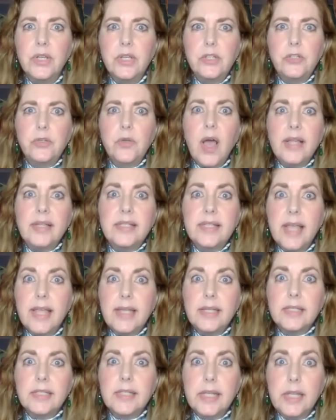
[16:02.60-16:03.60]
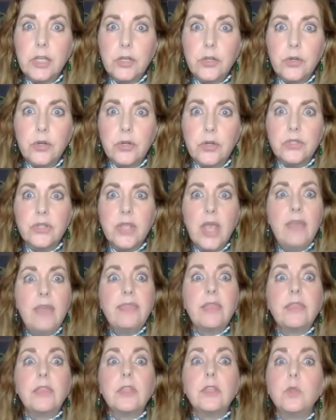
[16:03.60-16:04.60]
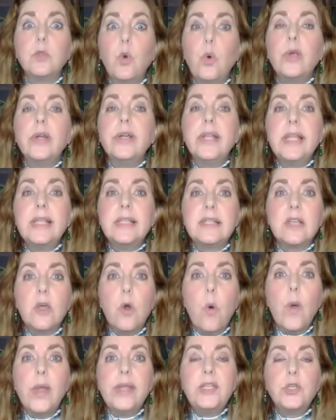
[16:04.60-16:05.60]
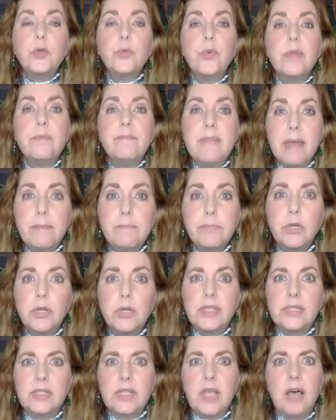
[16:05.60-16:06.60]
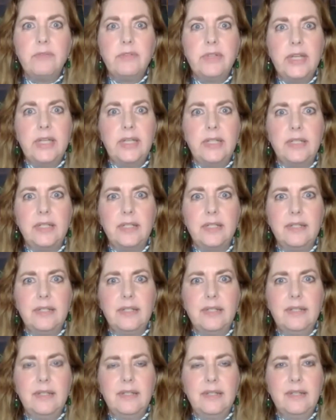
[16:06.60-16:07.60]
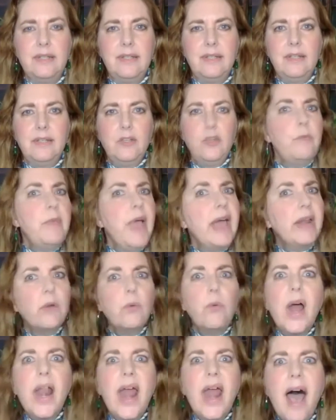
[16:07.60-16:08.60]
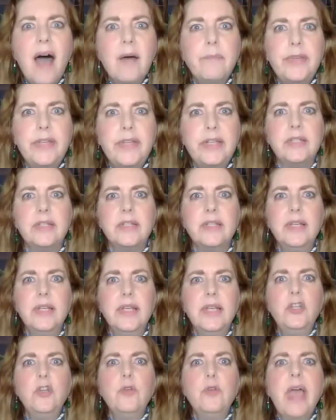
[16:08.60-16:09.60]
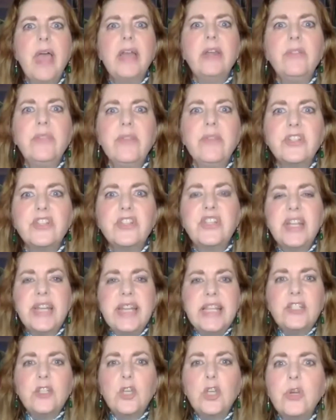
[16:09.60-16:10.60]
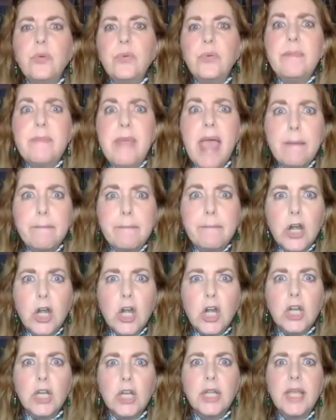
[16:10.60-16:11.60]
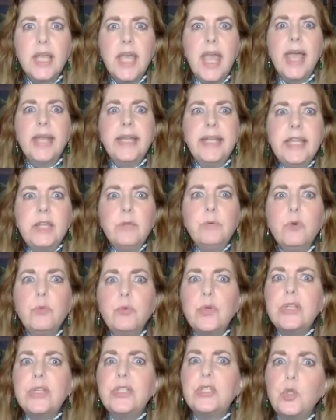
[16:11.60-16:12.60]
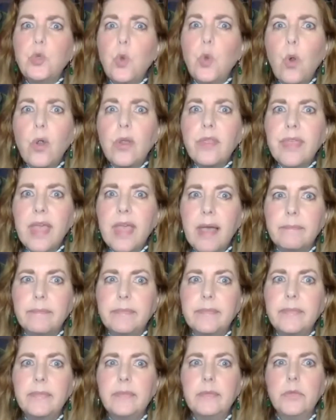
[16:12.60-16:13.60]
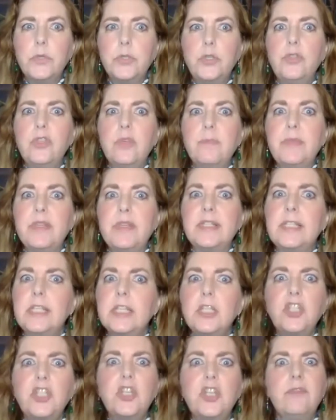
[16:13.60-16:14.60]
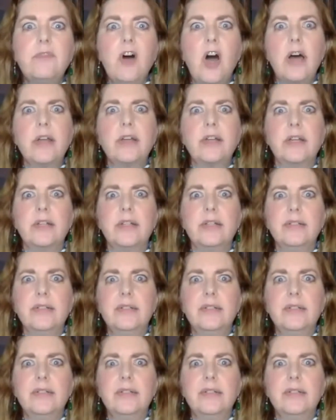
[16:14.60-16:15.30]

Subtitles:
to Isaiah's hearers that the Lord is going to remember his covenant. No matter what happened, no matter their sin, he's going to remember, and he will restore them to the position of honor.